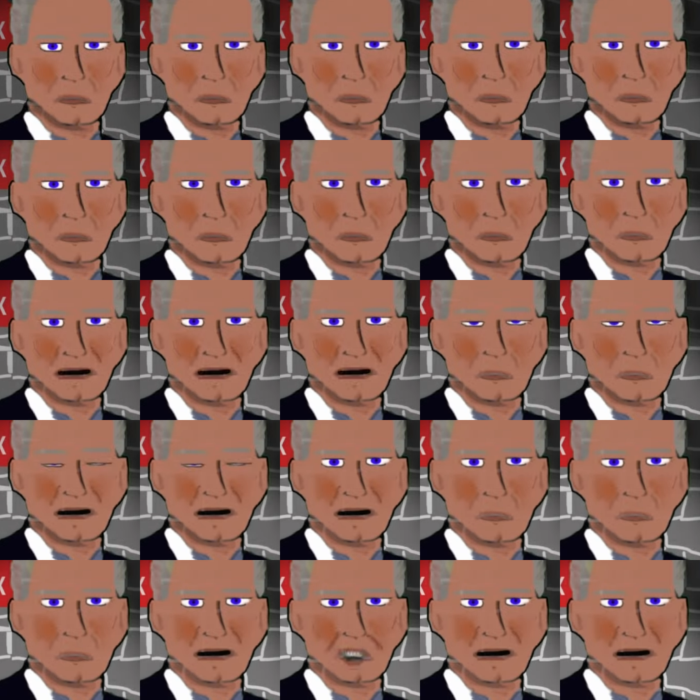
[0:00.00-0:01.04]
I'm being
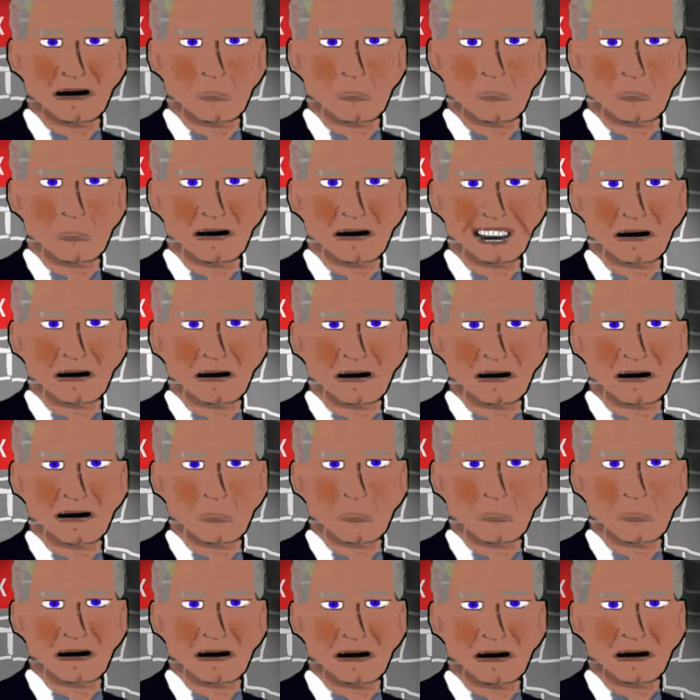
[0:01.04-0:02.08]
earnest,
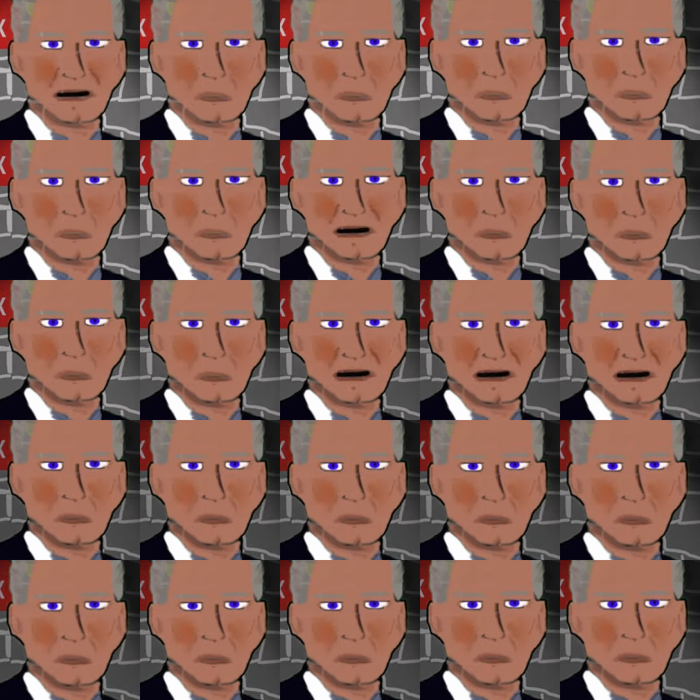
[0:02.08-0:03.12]
sincerely earnest. Okay,
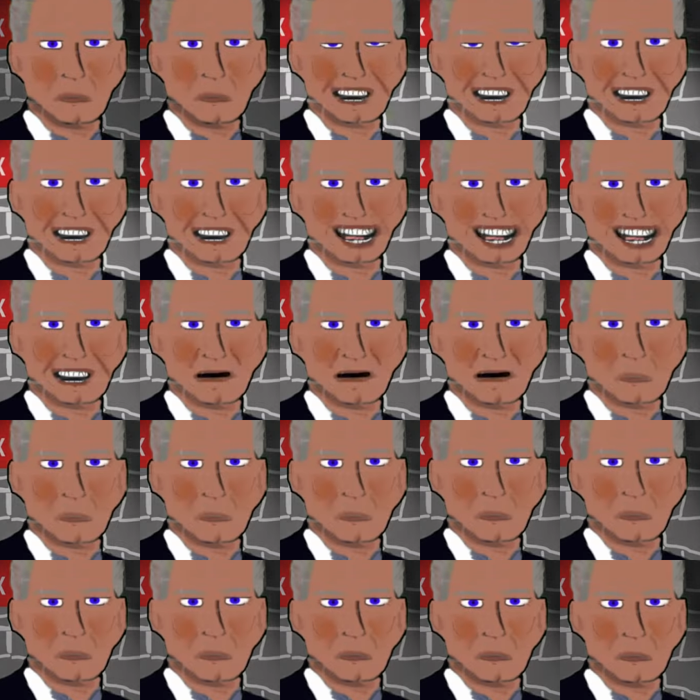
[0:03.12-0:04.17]
so
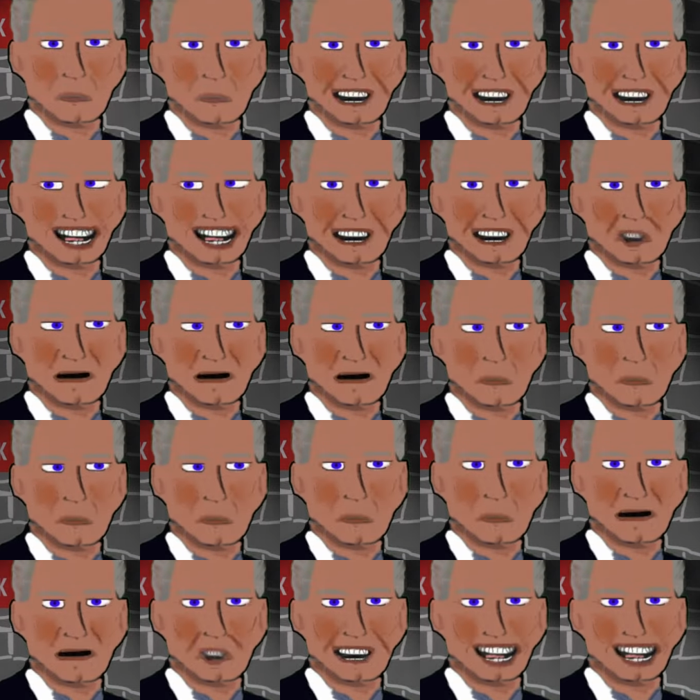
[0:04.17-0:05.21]
in
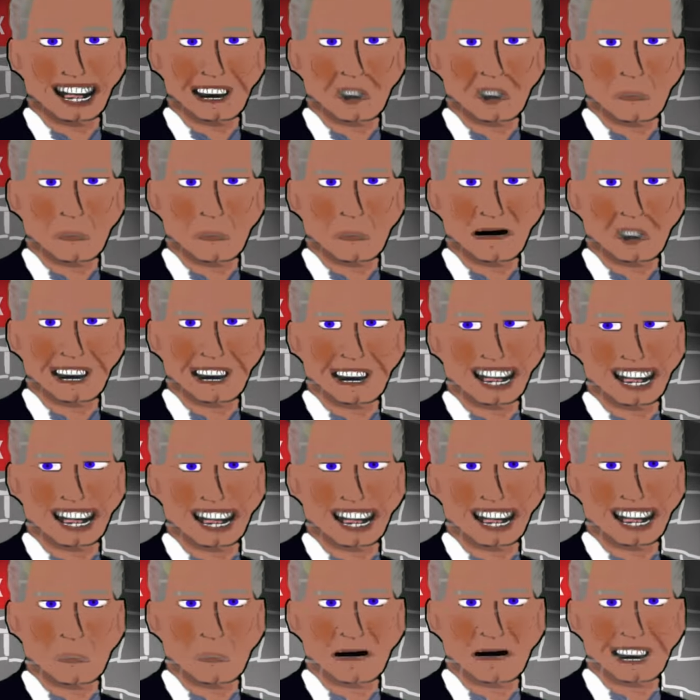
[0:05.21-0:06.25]

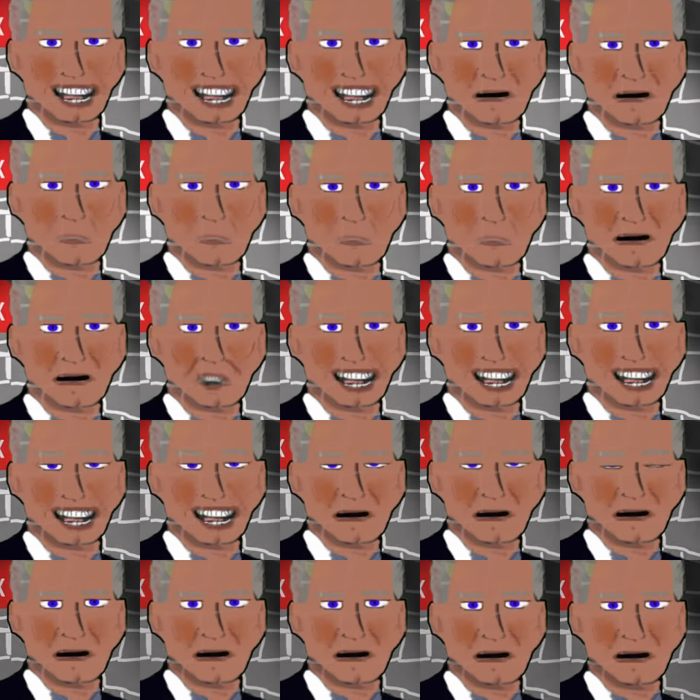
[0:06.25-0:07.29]

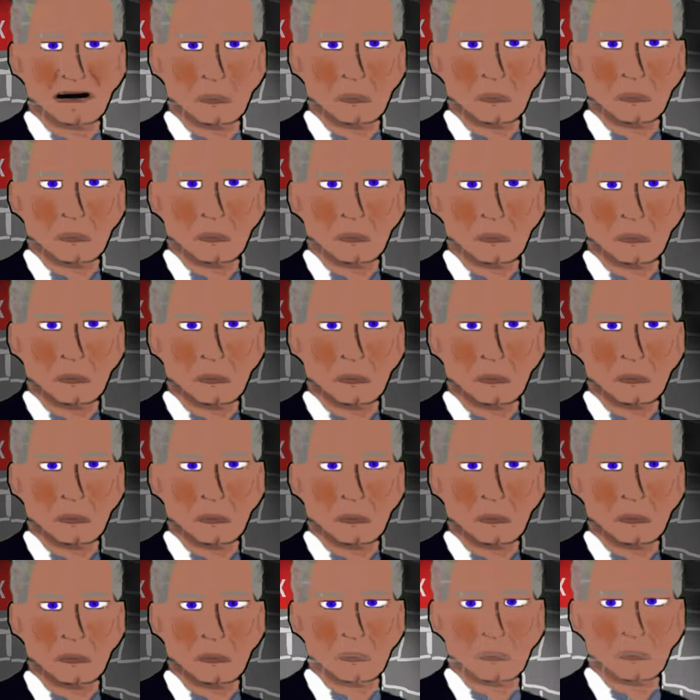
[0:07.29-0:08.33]
1937,
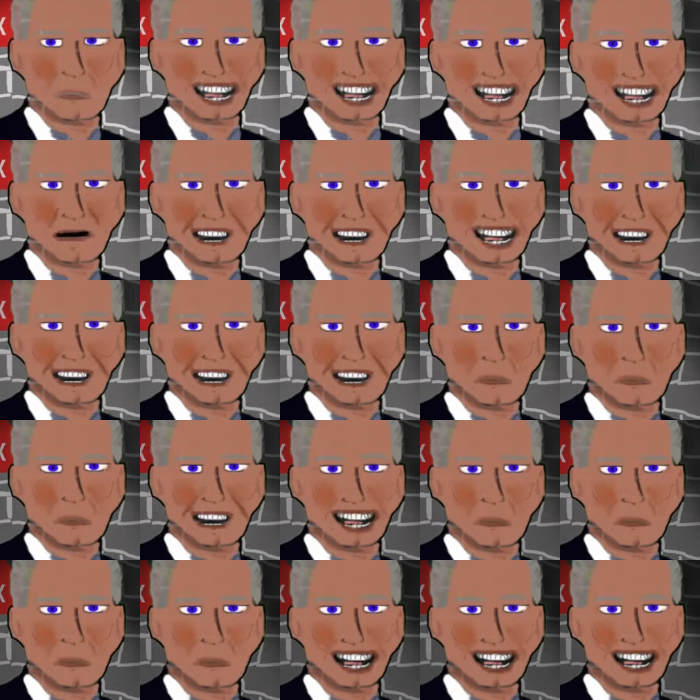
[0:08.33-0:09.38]
my uncle
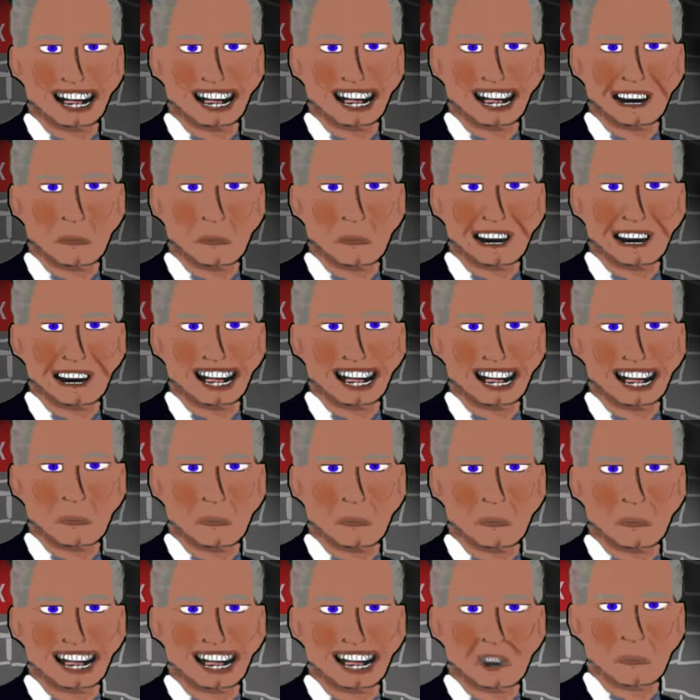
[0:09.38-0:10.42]
Juicy
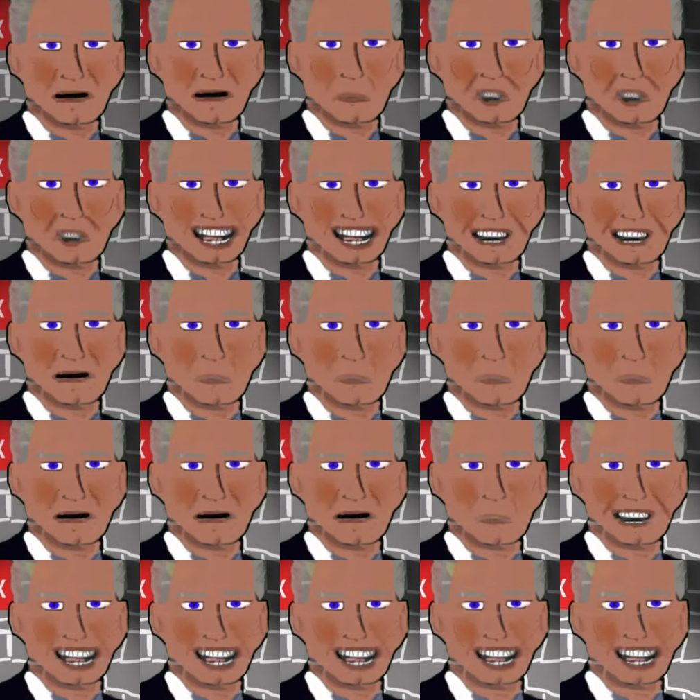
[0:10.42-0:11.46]
McFinnigan
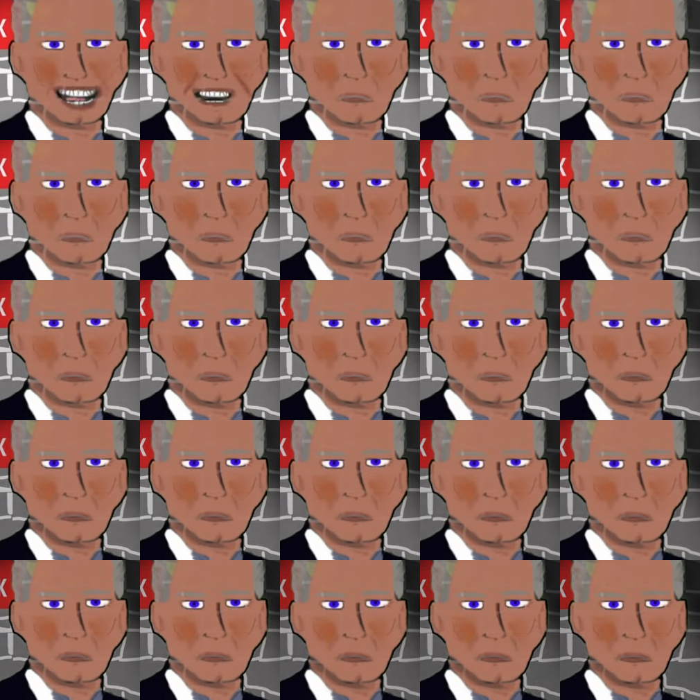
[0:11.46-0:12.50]
Steen
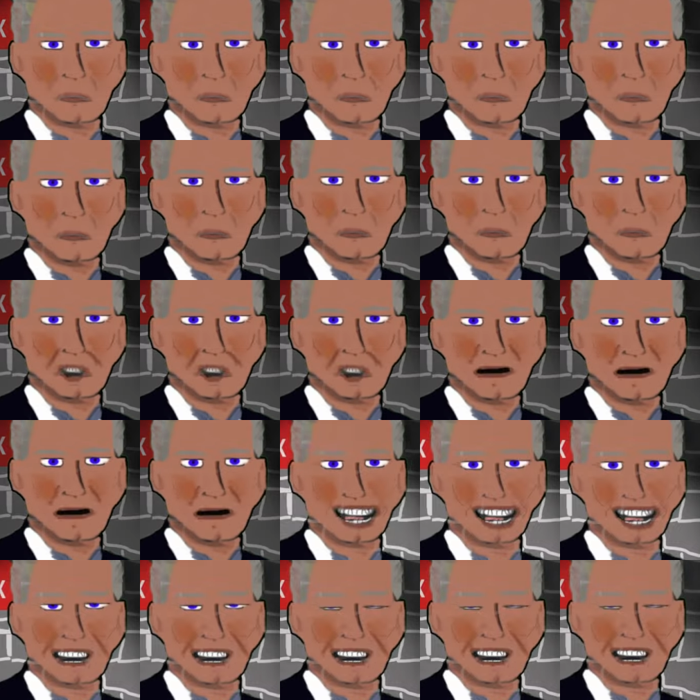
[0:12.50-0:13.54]

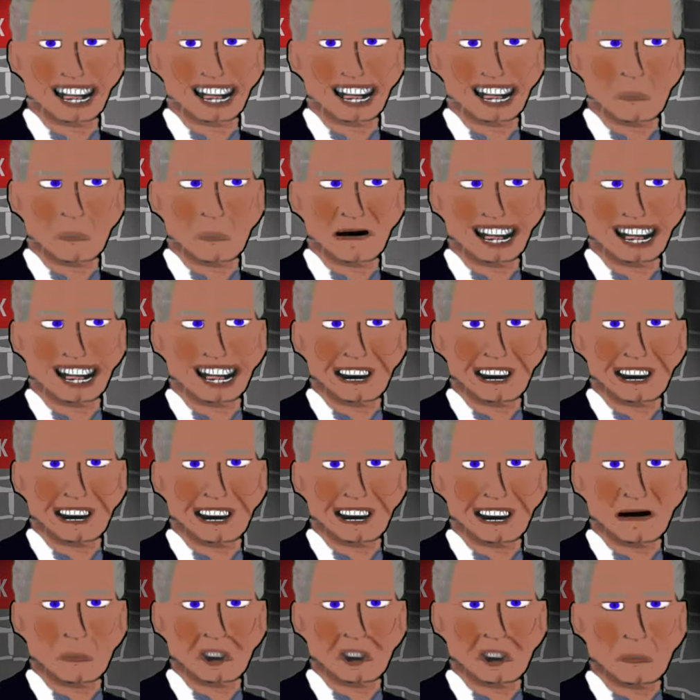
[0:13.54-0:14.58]
invaded the
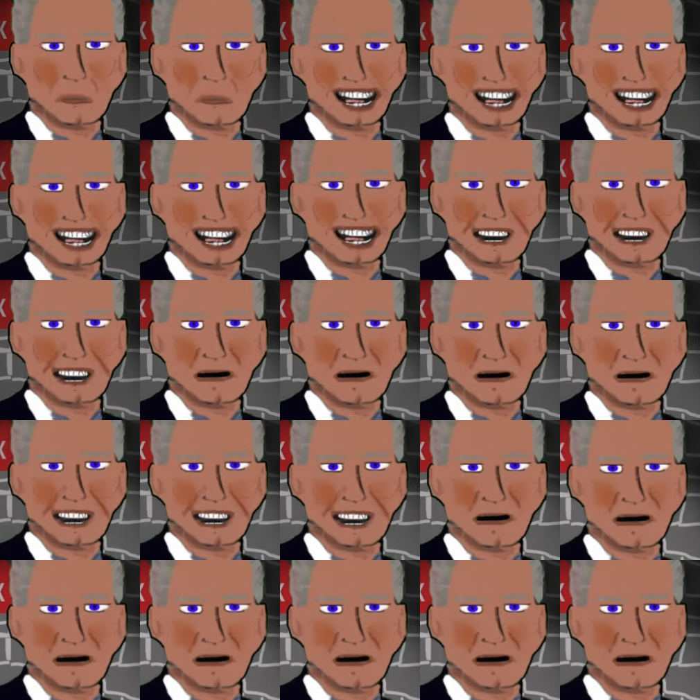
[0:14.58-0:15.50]
Ottoman Empire and he